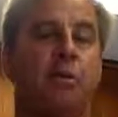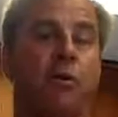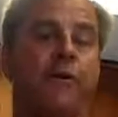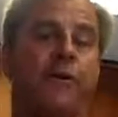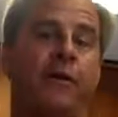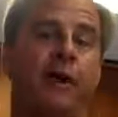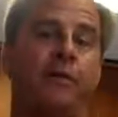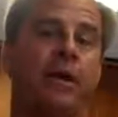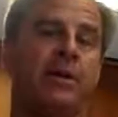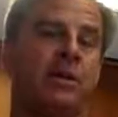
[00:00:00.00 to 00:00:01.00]
Or if you're
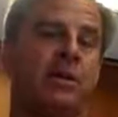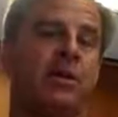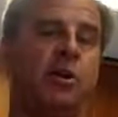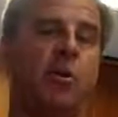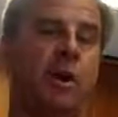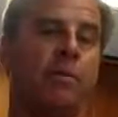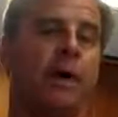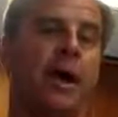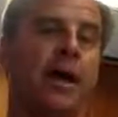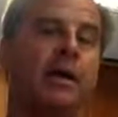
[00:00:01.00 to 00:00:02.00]
on a budget and you don't want to
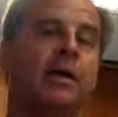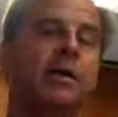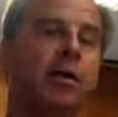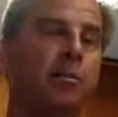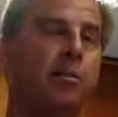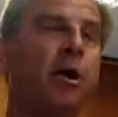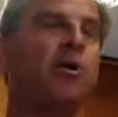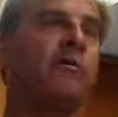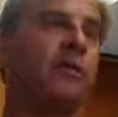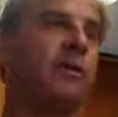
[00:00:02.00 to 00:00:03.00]
buy
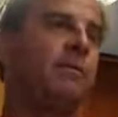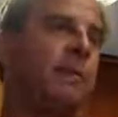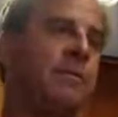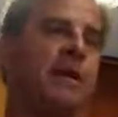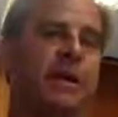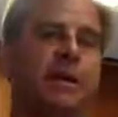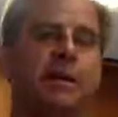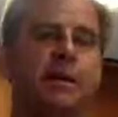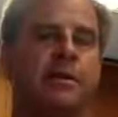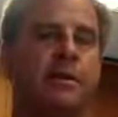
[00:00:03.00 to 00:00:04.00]
bulk food, it might be
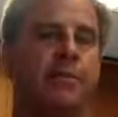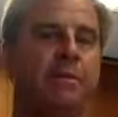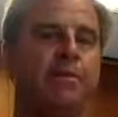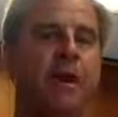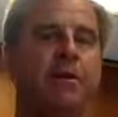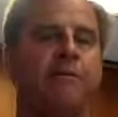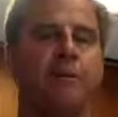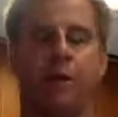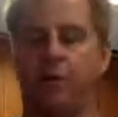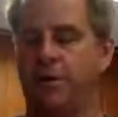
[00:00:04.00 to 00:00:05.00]
something better
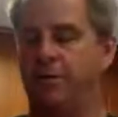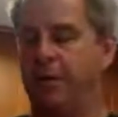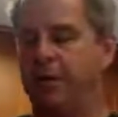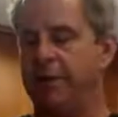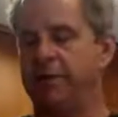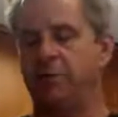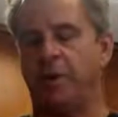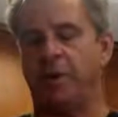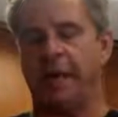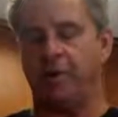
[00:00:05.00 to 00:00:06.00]
for you. But this is
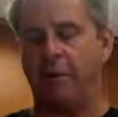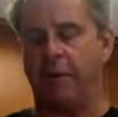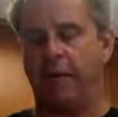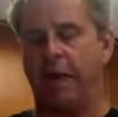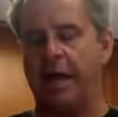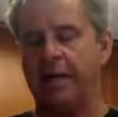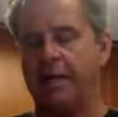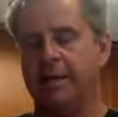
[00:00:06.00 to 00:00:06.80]
one that I really like.